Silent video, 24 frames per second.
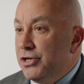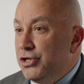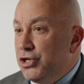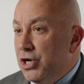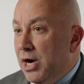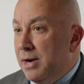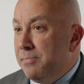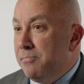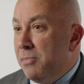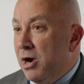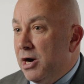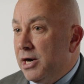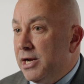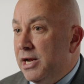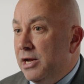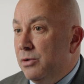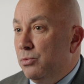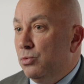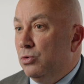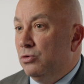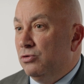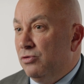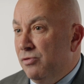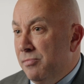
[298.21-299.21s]
job
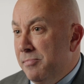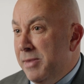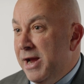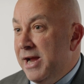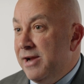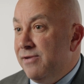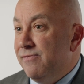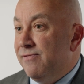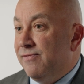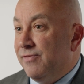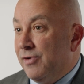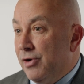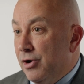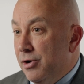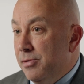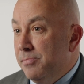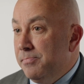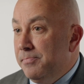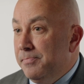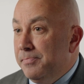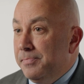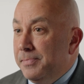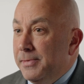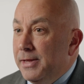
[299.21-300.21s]
market will remain
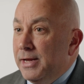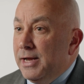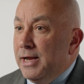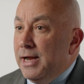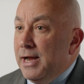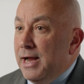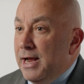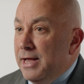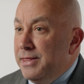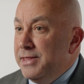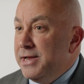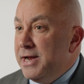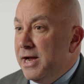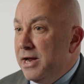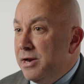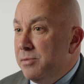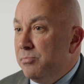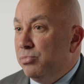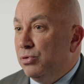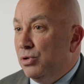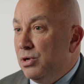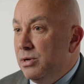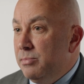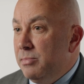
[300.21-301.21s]
firm, and the
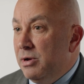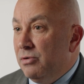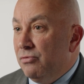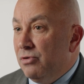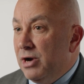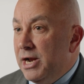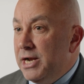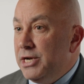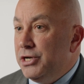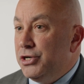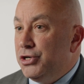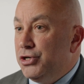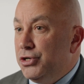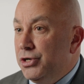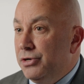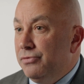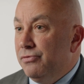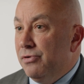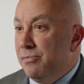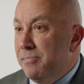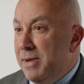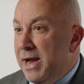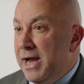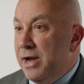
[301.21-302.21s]
unemployment rate should
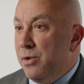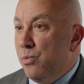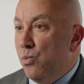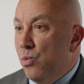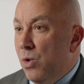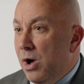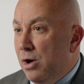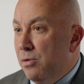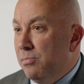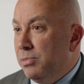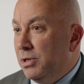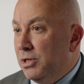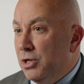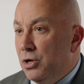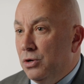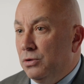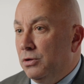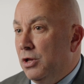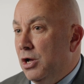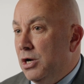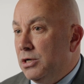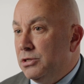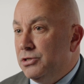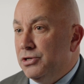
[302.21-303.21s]
remain well below
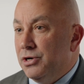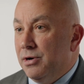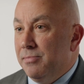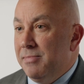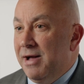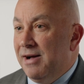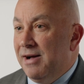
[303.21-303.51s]
long-term